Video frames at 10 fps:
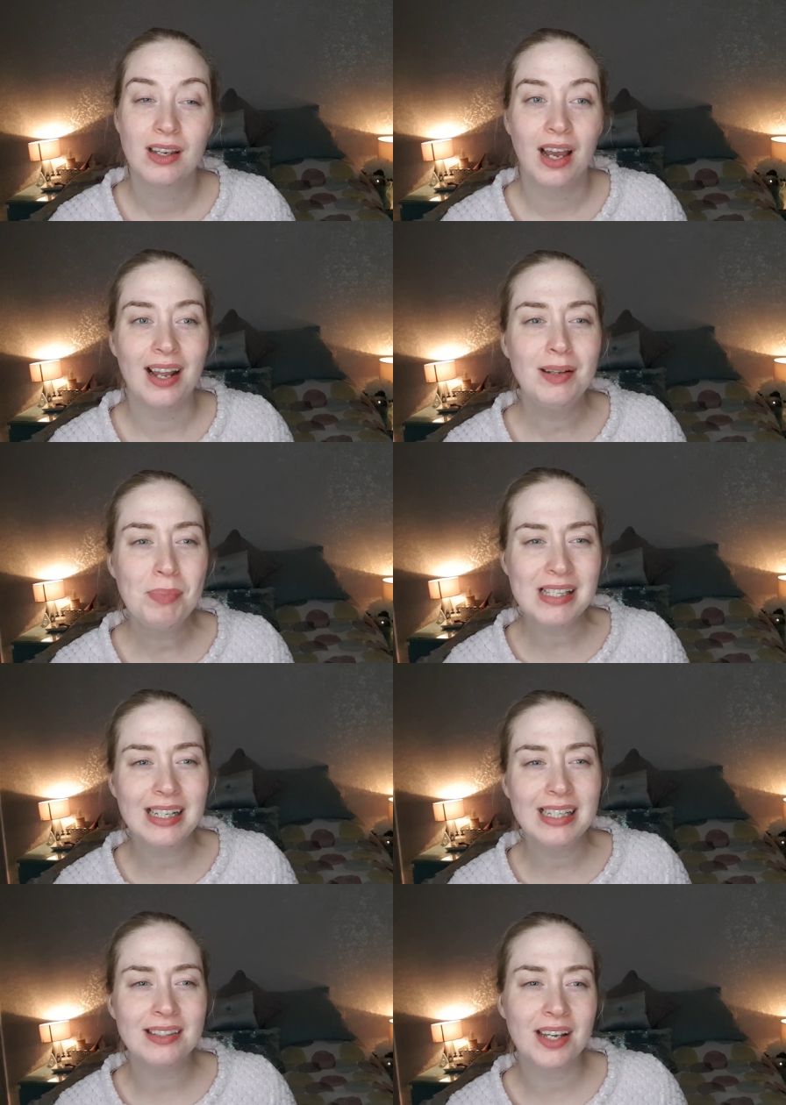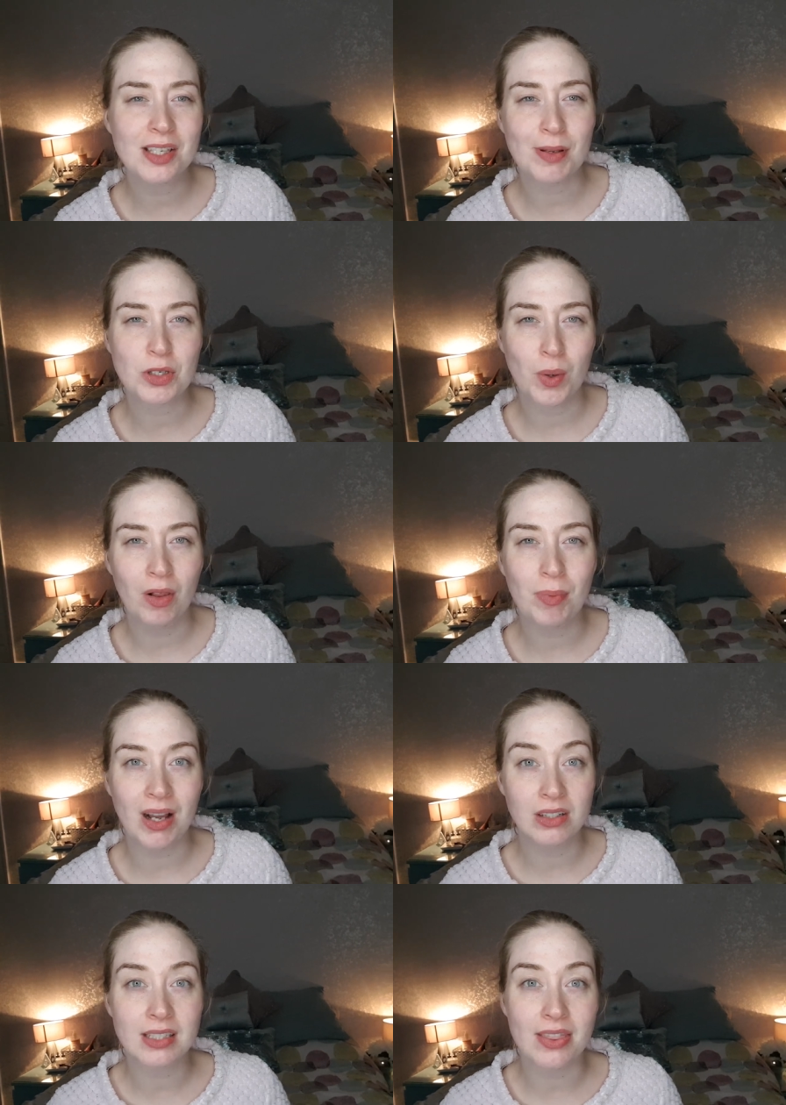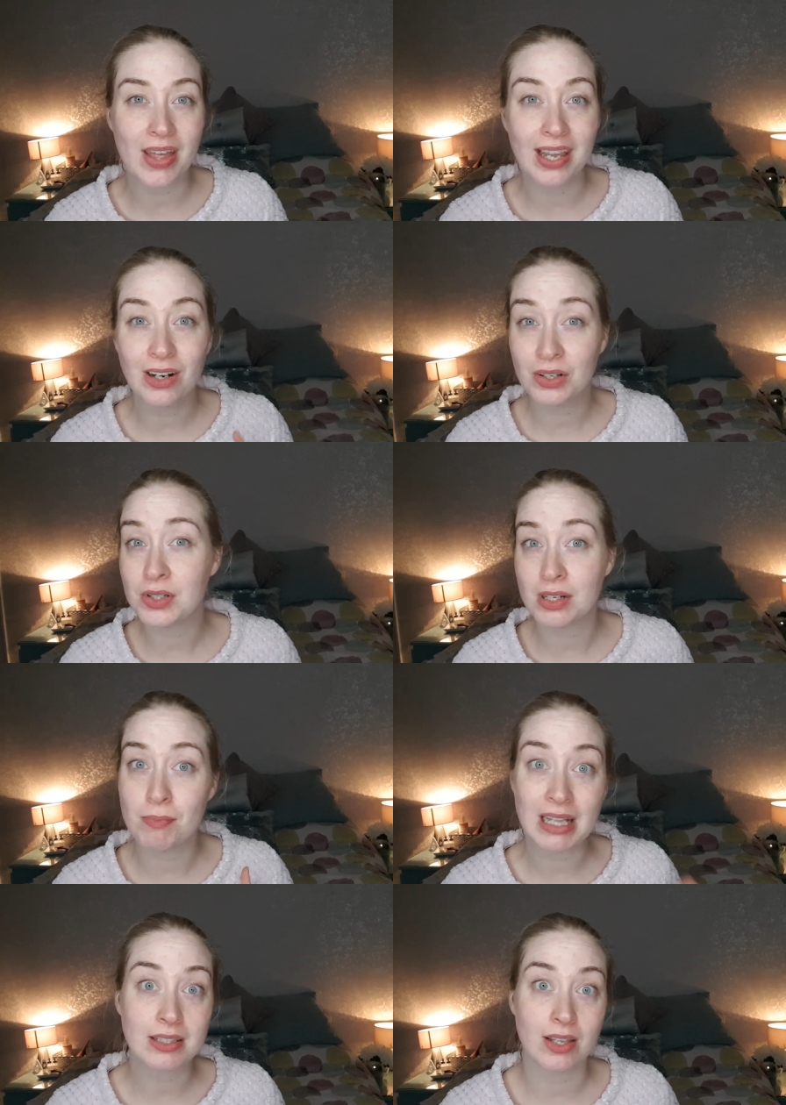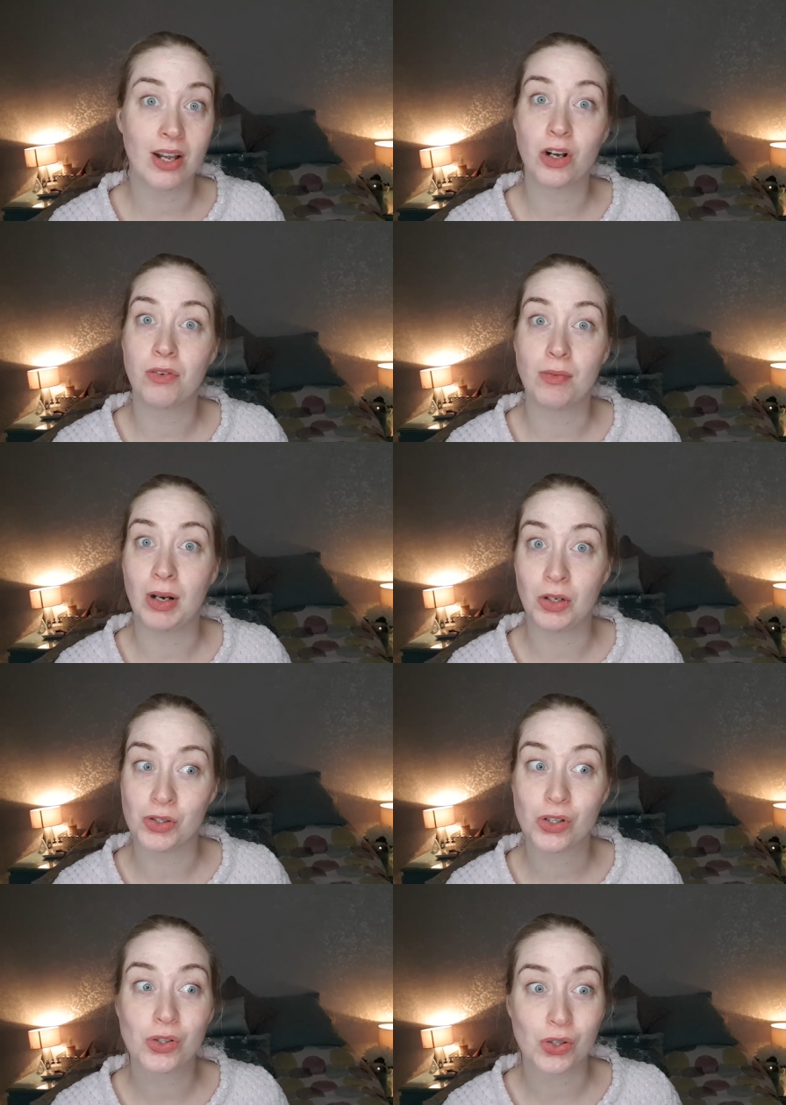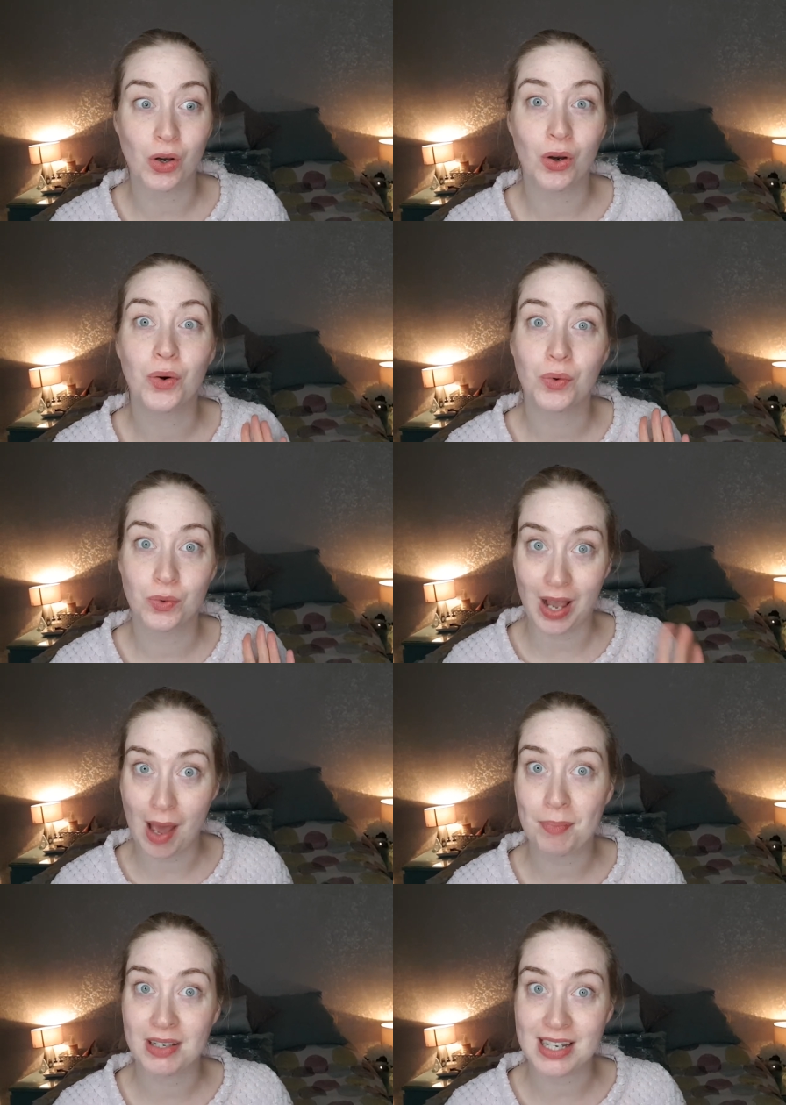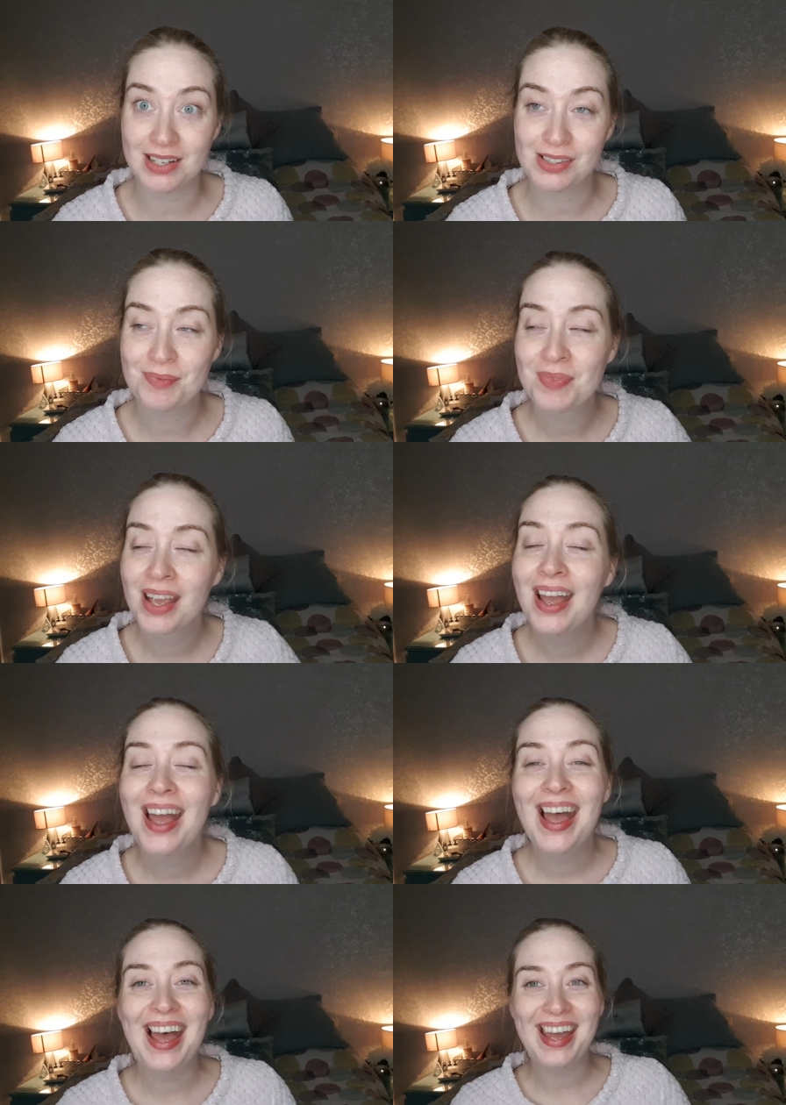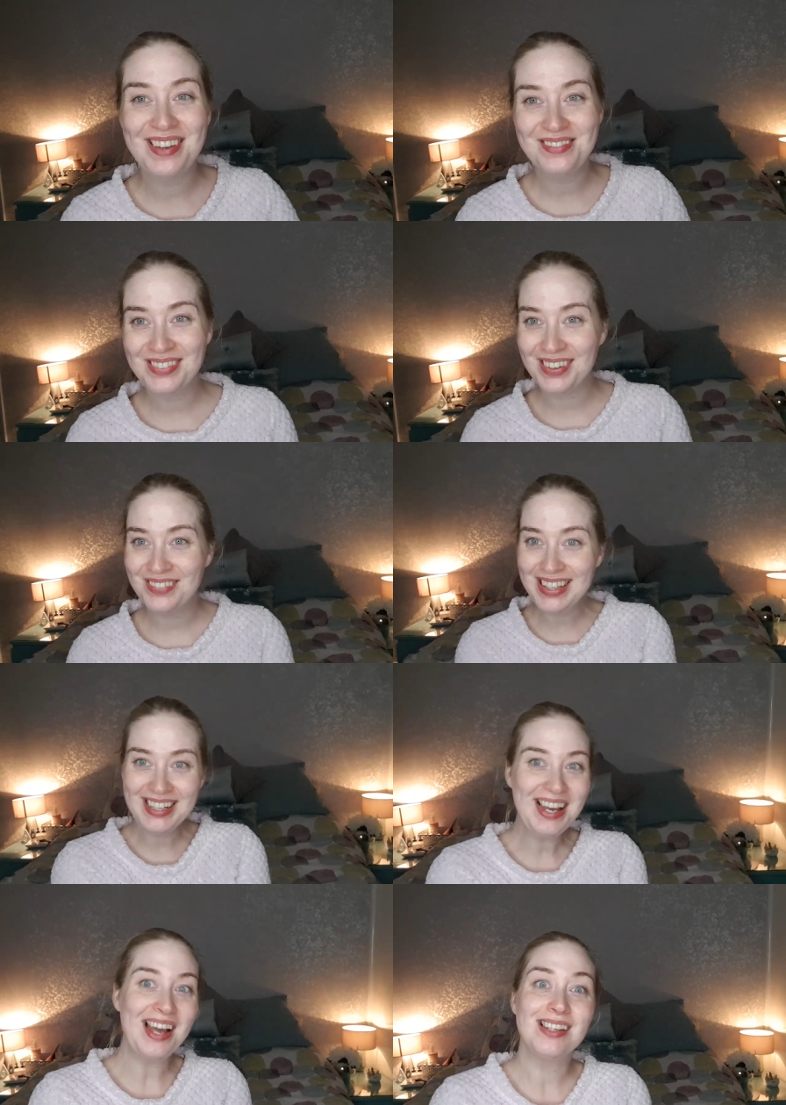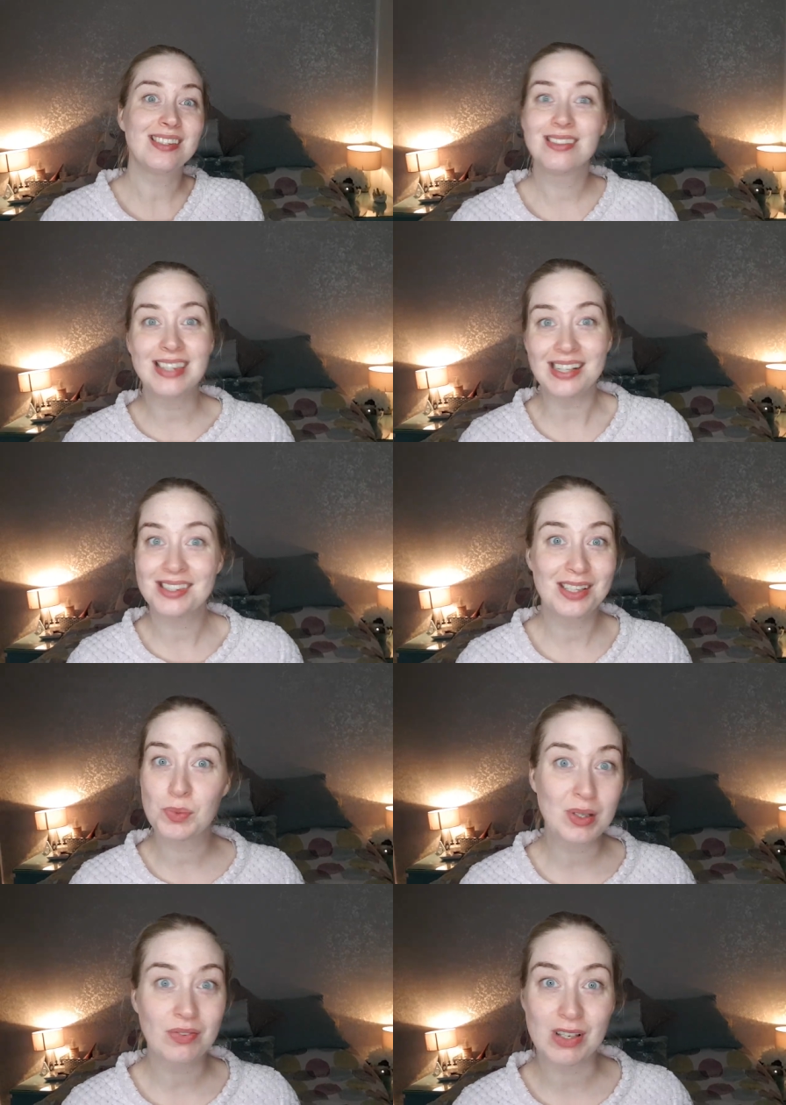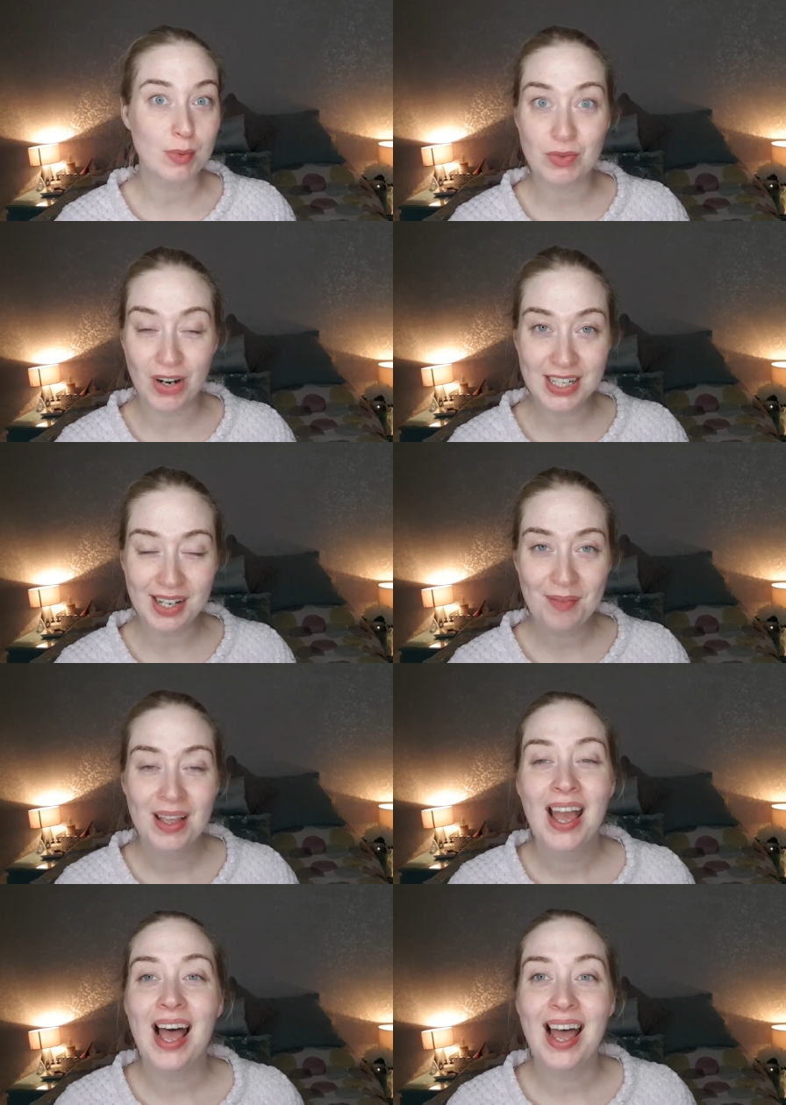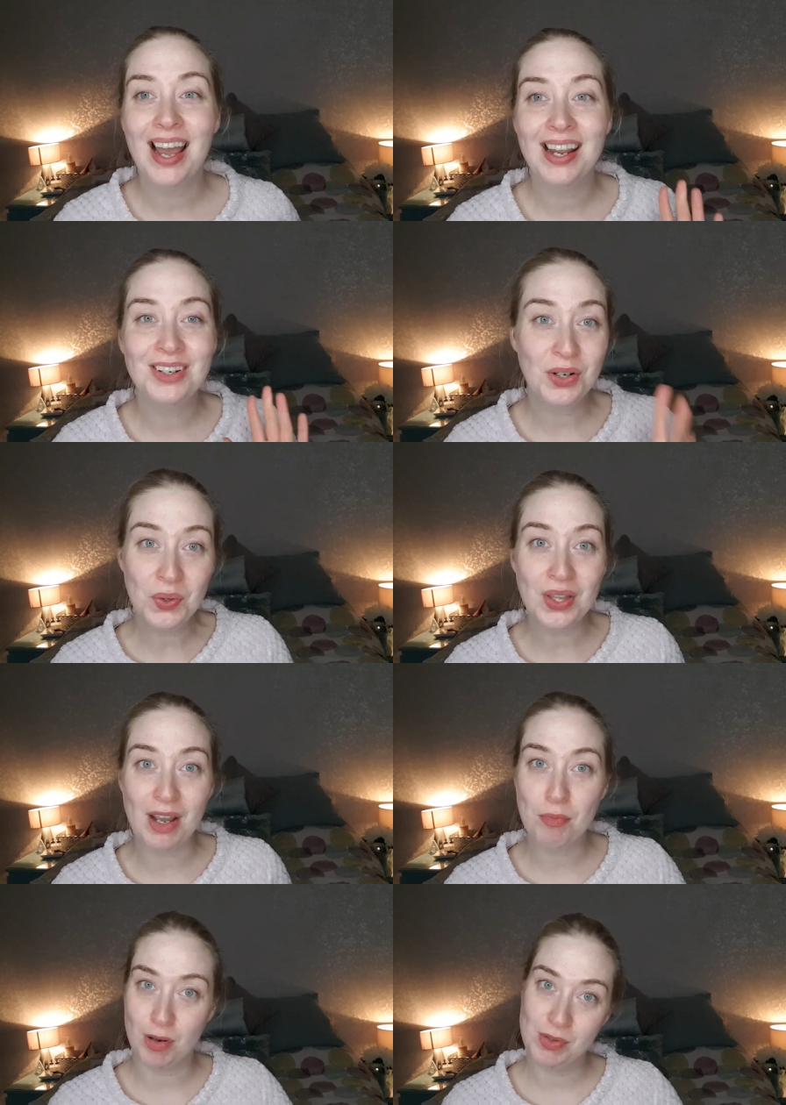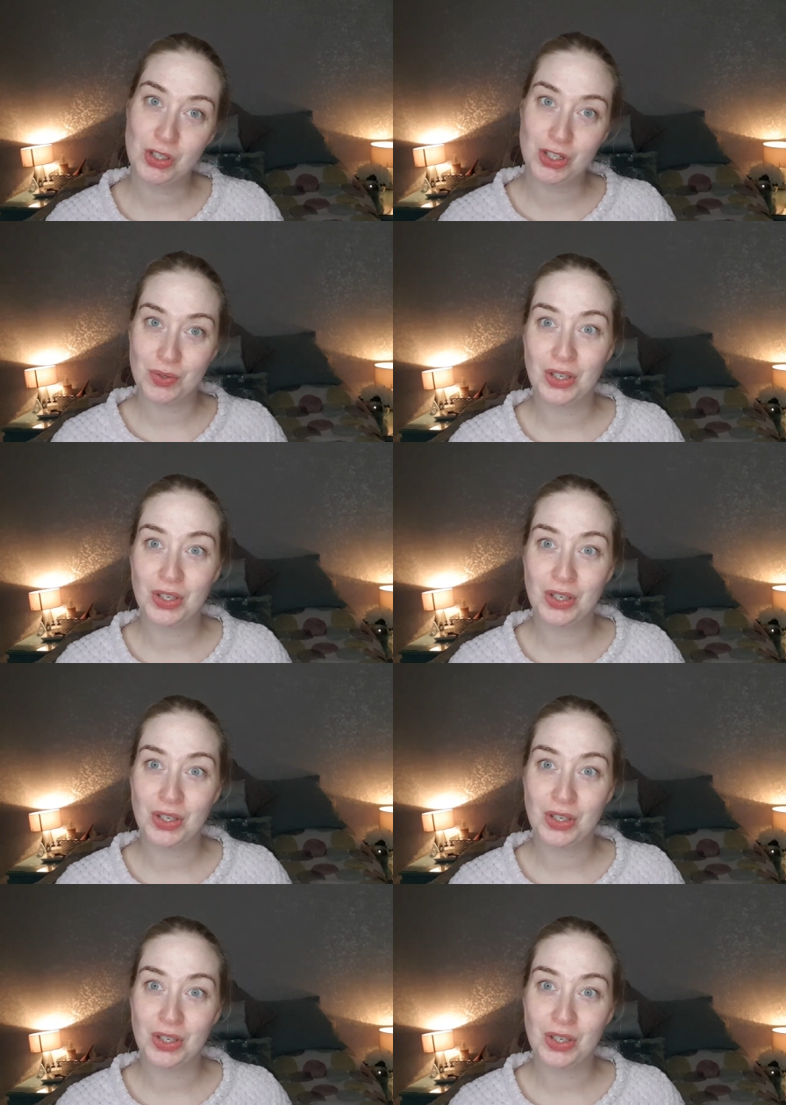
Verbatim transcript: I think basically in there I spent £12 and that included a meal deal that I got for my lunch, so happy days. Um, right then guys, that's this week's Face Mask Friday. I know that I've promised to do a